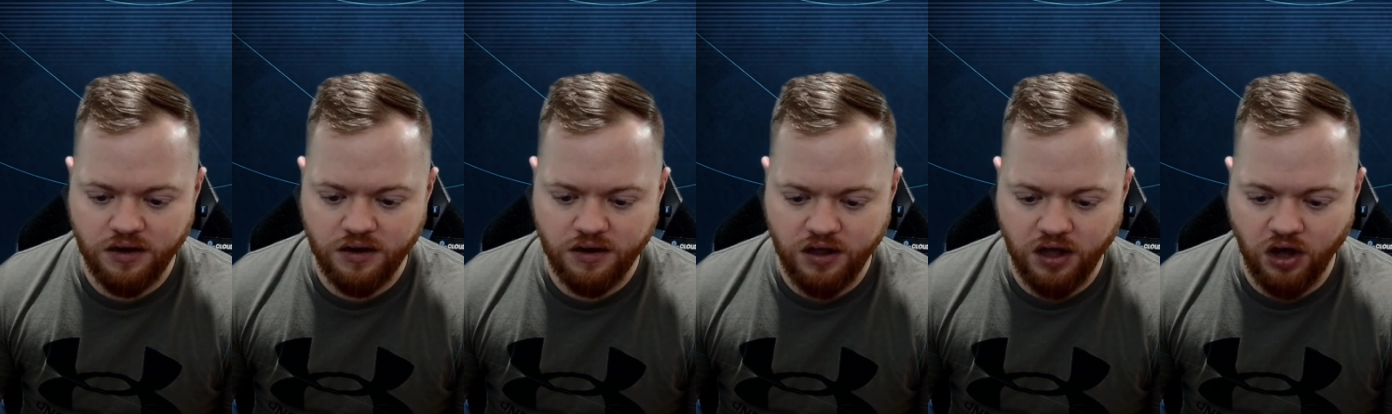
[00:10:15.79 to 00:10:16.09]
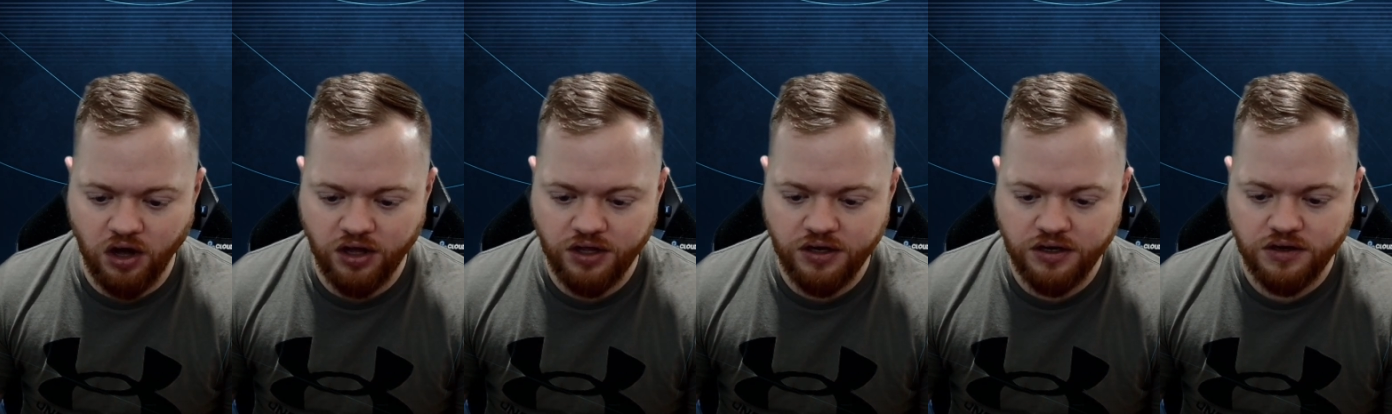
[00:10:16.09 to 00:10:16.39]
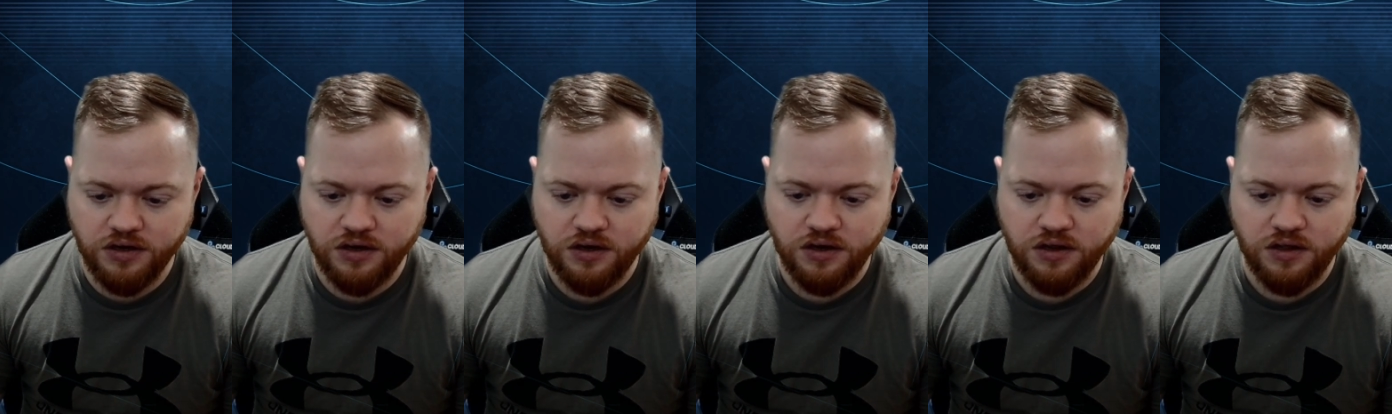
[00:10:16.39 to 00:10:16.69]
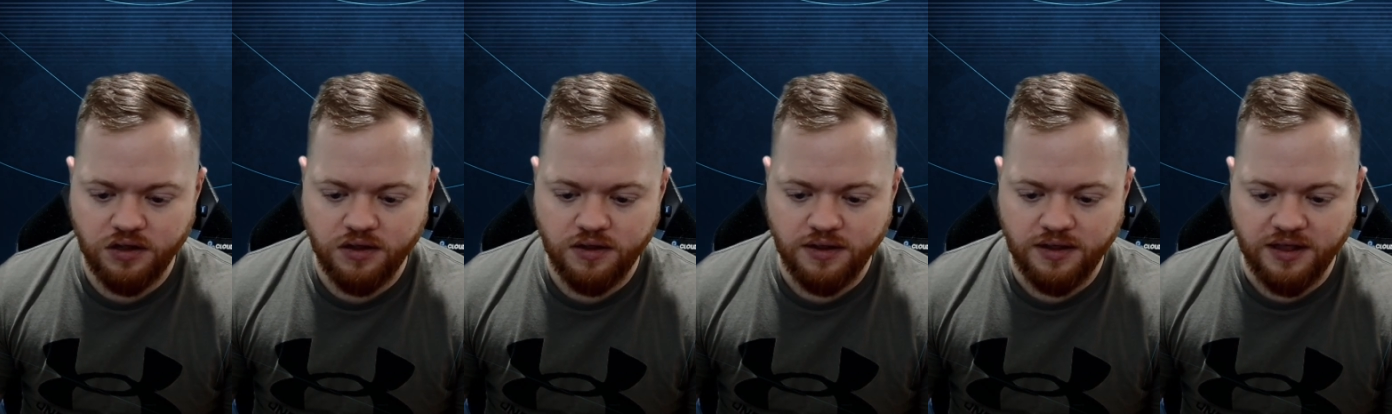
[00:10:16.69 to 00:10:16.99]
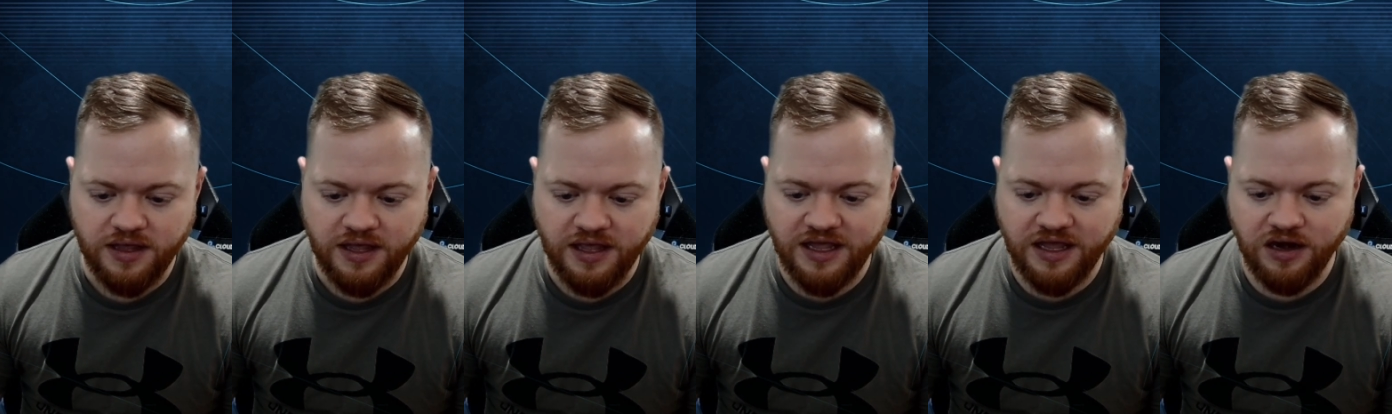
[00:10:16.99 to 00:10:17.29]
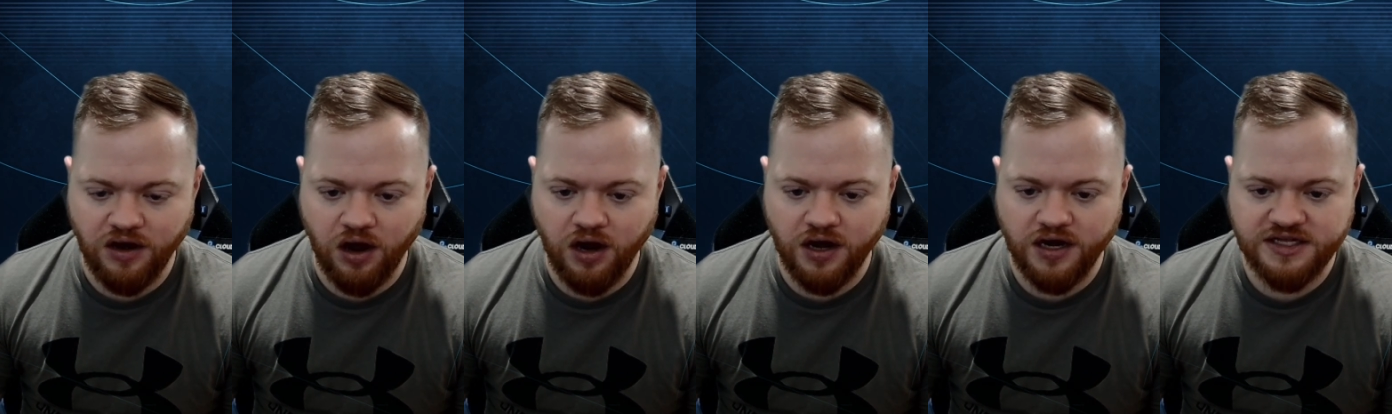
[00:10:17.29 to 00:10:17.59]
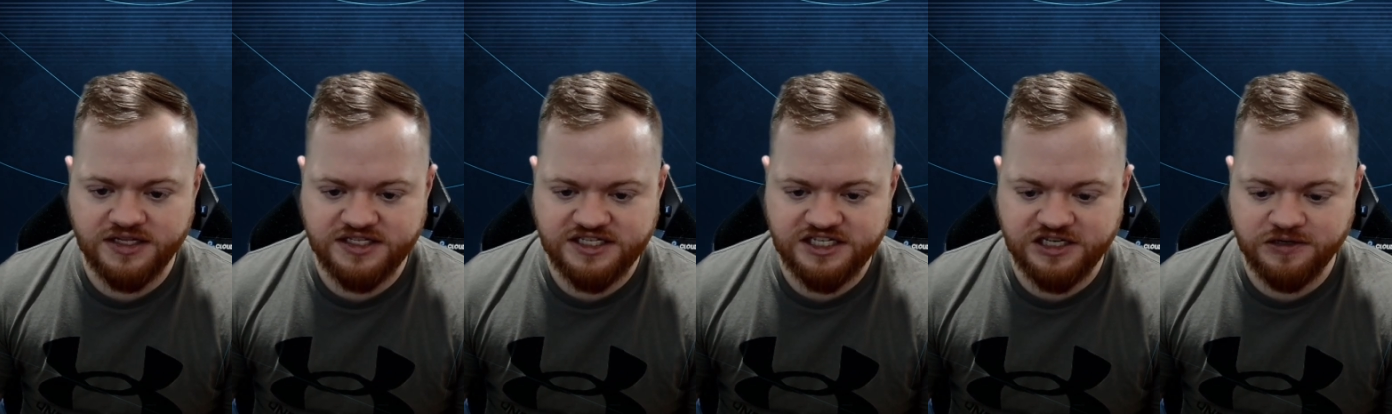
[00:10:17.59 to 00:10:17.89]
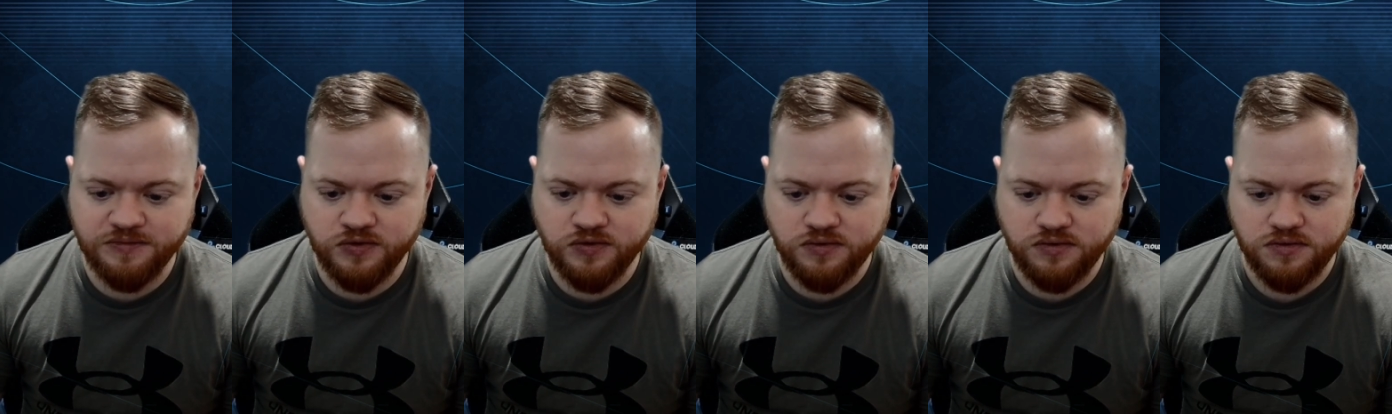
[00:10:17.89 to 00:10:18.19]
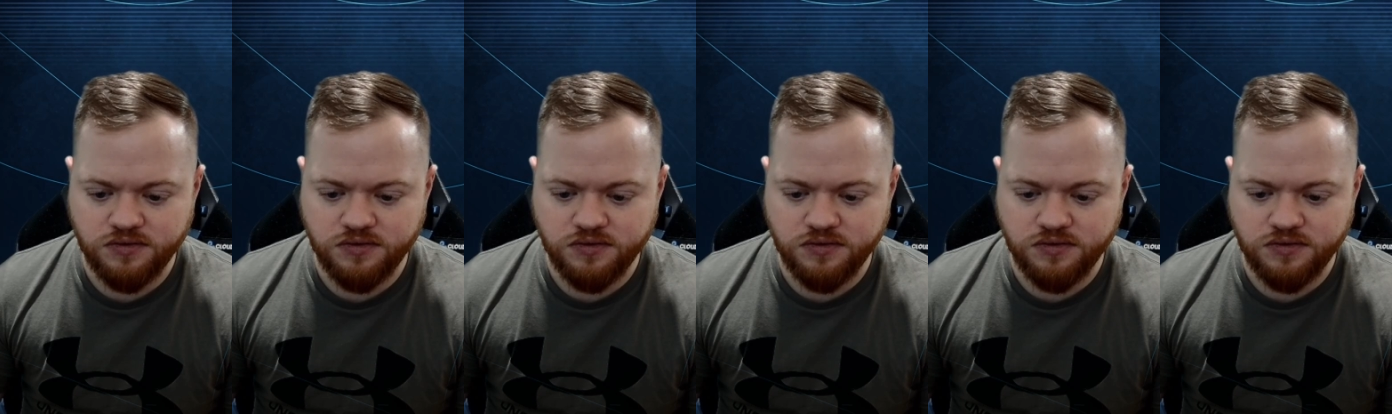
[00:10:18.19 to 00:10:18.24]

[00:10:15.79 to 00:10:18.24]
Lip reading: Cut. He cannot hit Sybil,